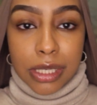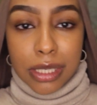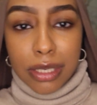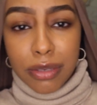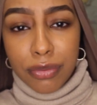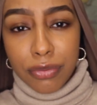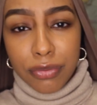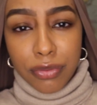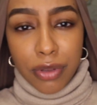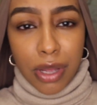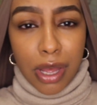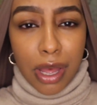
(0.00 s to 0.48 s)

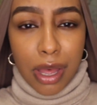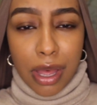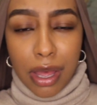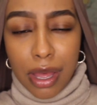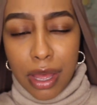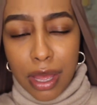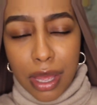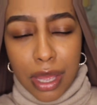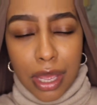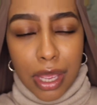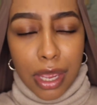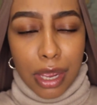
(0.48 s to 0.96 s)

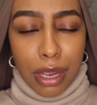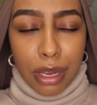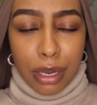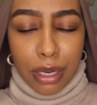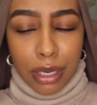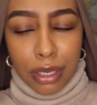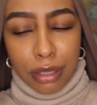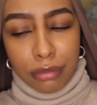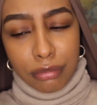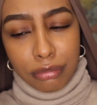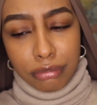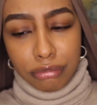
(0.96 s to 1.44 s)

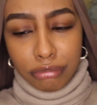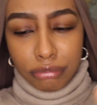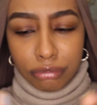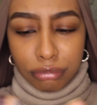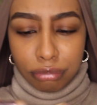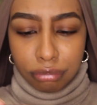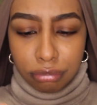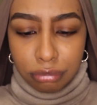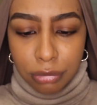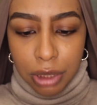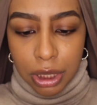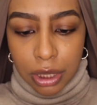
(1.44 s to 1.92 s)
Define.
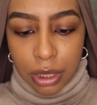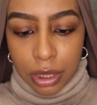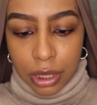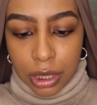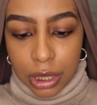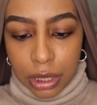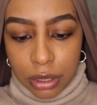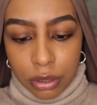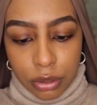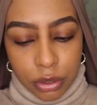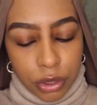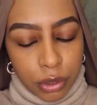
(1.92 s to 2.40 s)

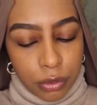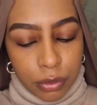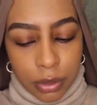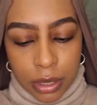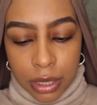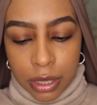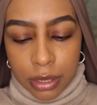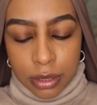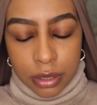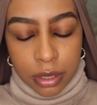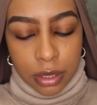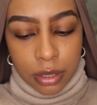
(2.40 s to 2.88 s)
I don't know
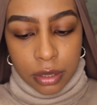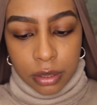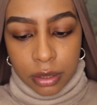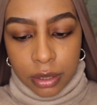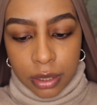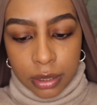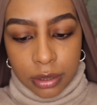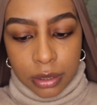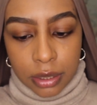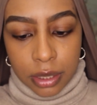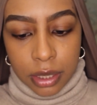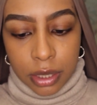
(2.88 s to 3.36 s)
why I said it
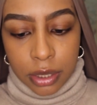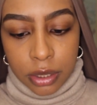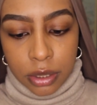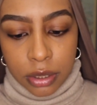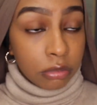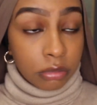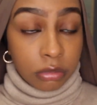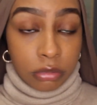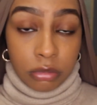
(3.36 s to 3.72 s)
like that.